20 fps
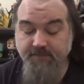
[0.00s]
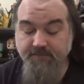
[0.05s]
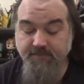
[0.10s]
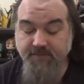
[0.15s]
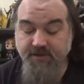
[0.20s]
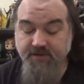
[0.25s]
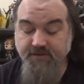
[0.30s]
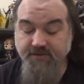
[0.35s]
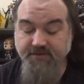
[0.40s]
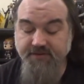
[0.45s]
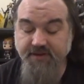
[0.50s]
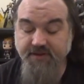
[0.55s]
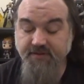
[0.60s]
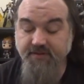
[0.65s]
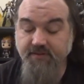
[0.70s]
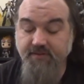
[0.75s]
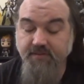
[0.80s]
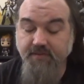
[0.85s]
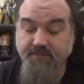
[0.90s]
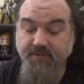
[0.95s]
But it looks
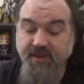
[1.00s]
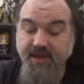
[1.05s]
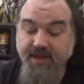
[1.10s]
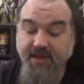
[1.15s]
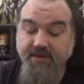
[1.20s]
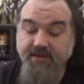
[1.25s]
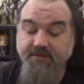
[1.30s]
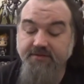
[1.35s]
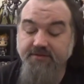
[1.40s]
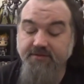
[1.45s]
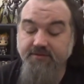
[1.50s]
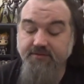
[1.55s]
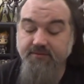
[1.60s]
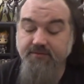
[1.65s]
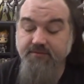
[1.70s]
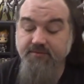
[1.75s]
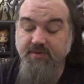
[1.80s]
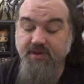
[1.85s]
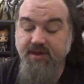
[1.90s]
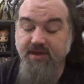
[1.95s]
like the plan is
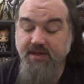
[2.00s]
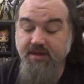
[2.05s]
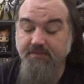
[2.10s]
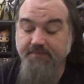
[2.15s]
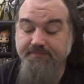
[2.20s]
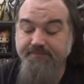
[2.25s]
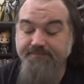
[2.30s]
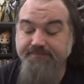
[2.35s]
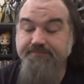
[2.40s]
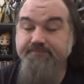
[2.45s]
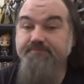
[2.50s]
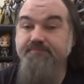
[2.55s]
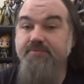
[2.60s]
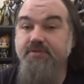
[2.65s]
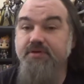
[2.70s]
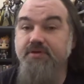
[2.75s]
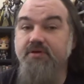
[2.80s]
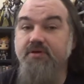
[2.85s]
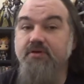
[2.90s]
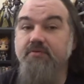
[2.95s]
to
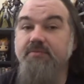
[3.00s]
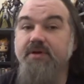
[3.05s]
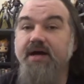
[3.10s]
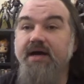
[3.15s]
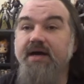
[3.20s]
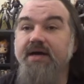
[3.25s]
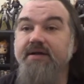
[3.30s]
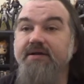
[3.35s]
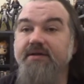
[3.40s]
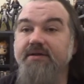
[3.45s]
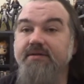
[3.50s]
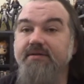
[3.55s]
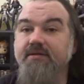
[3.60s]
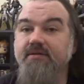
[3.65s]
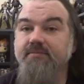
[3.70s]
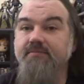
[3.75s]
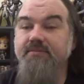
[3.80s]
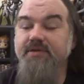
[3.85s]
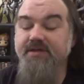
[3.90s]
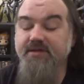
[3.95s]
put her mind
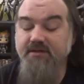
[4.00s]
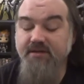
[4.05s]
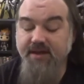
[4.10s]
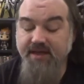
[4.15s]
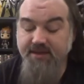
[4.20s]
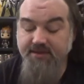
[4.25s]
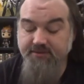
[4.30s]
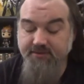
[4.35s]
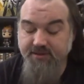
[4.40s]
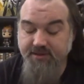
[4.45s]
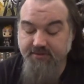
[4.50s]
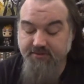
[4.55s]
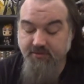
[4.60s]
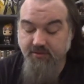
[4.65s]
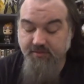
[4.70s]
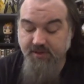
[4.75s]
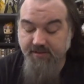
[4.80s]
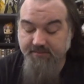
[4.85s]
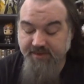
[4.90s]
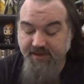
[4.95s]
in a
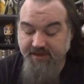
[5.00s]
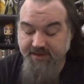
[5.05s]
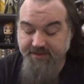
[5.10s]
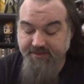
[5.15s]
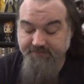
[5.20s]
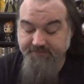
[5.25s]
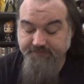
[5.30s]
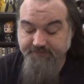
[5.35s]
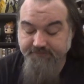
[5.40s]
robot body,